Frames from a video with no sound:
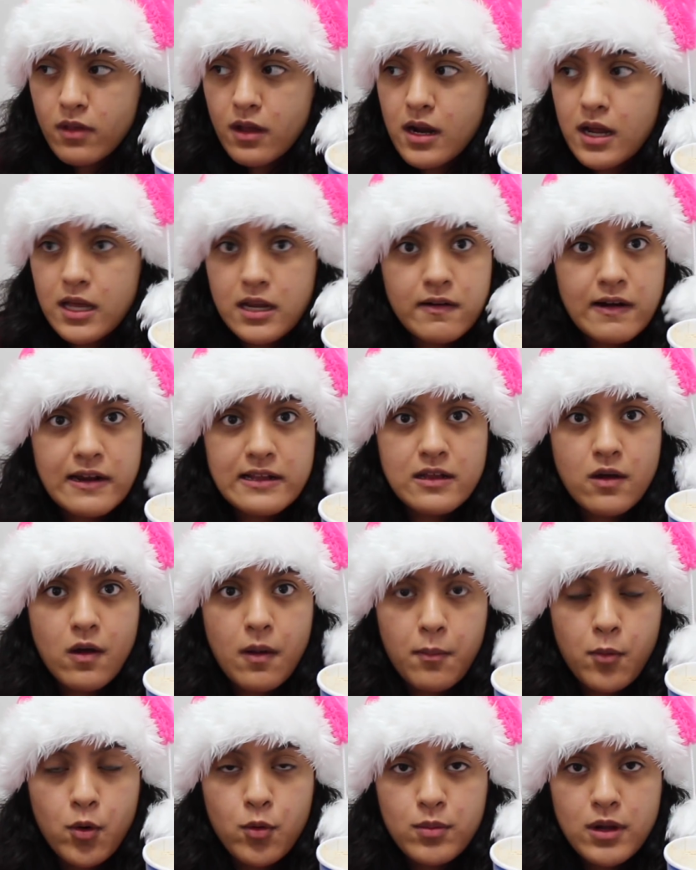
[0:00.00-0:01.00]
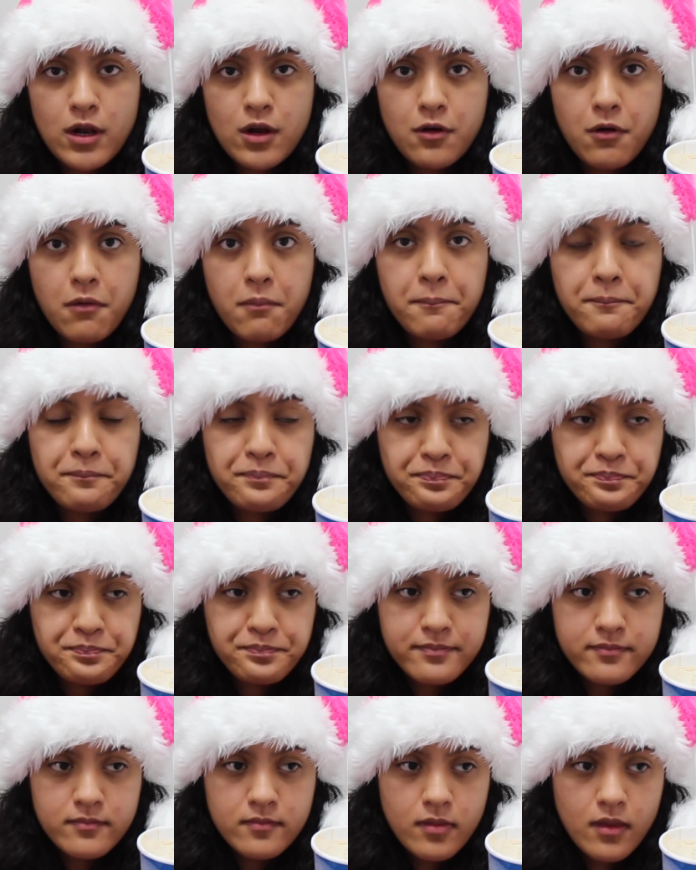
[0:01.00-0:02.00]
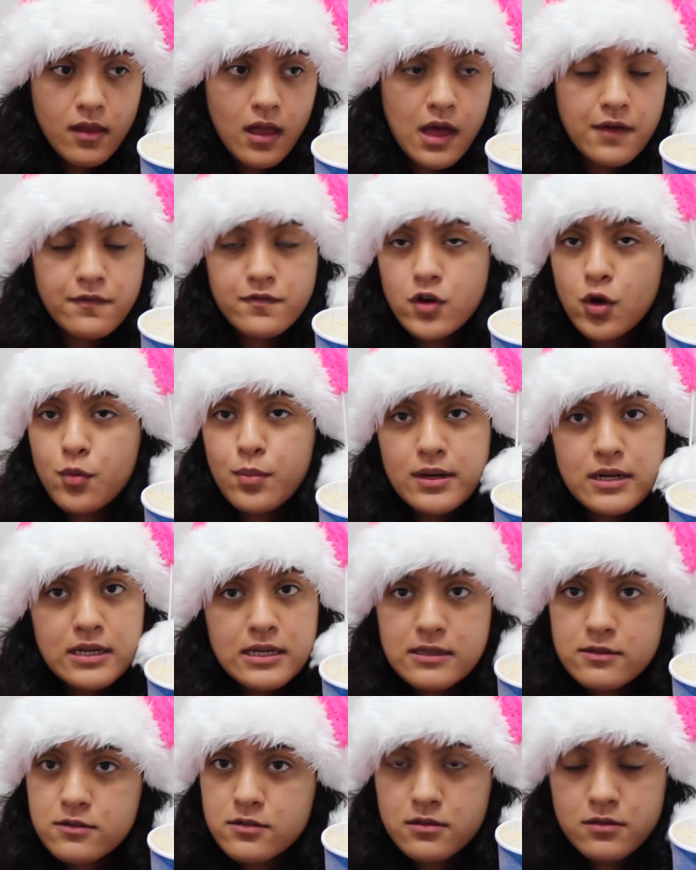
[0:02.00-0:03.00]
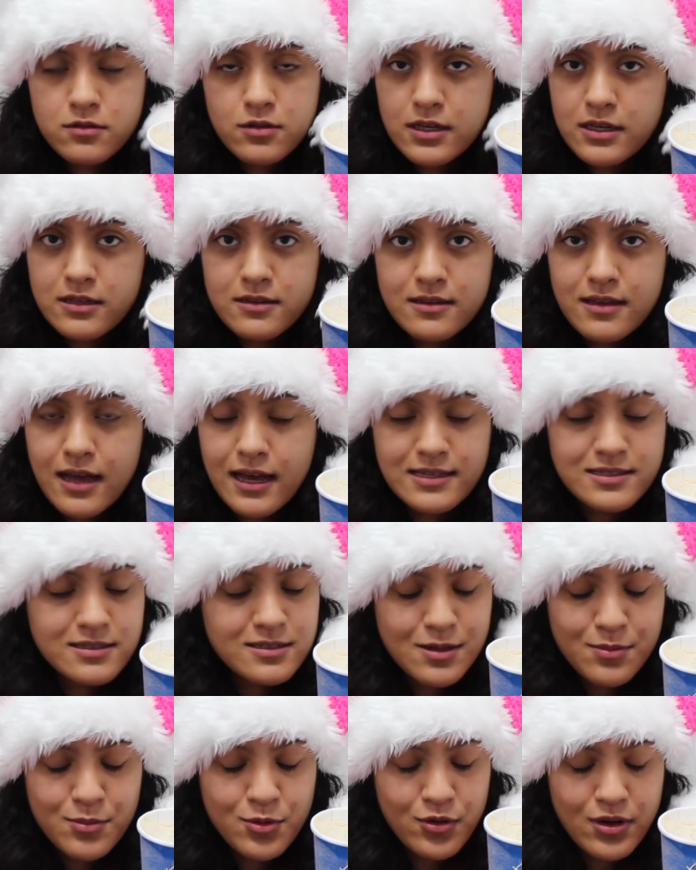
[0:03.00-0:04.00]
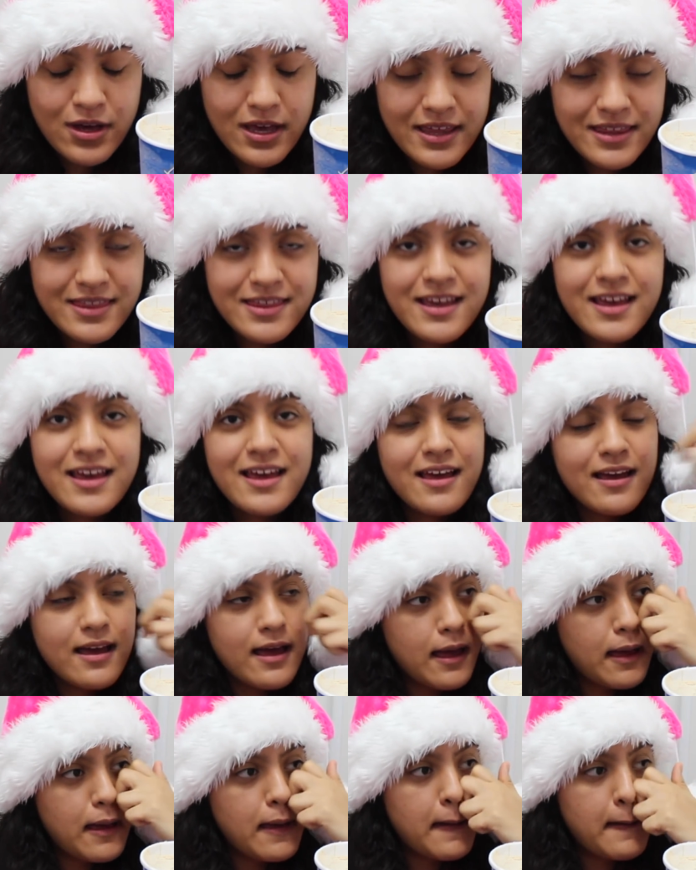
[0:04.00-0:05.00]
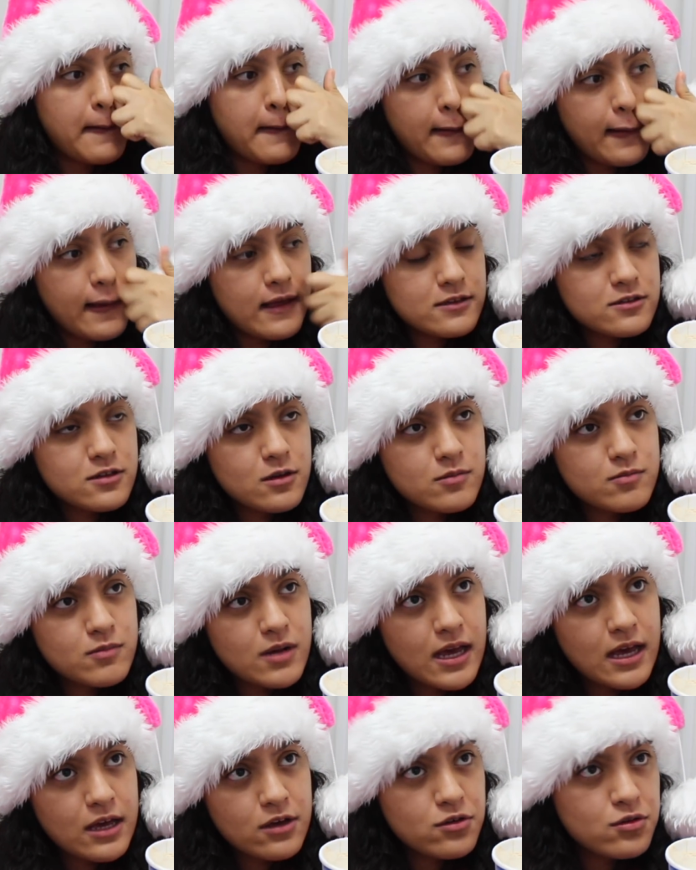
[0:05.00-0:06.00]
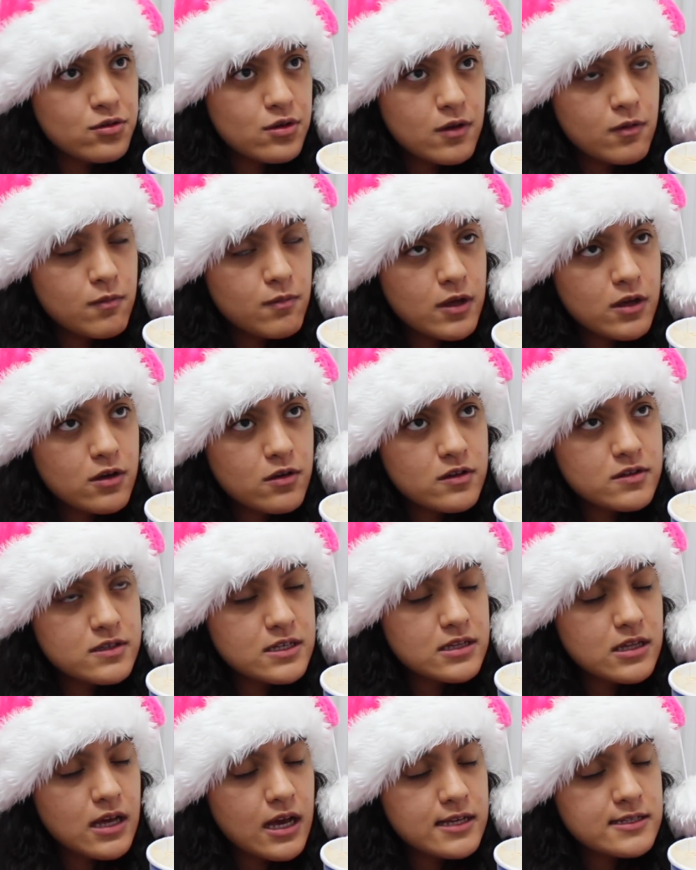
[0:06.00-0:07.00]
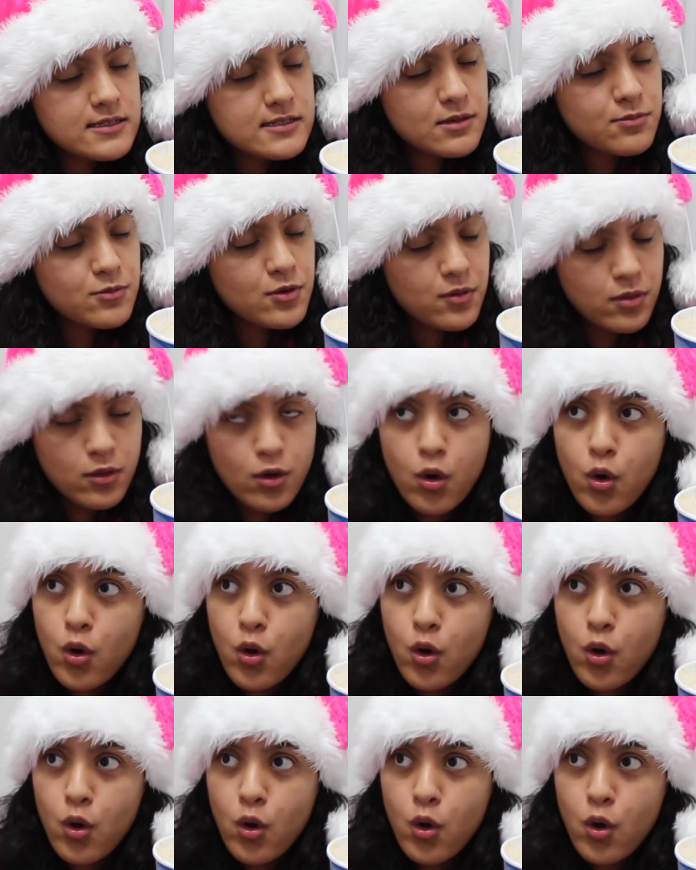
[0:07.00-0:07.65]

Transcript: like right now I'm home alone, have nobody to eat ice cream with, so I'm like, who am I going to eat ice cream with?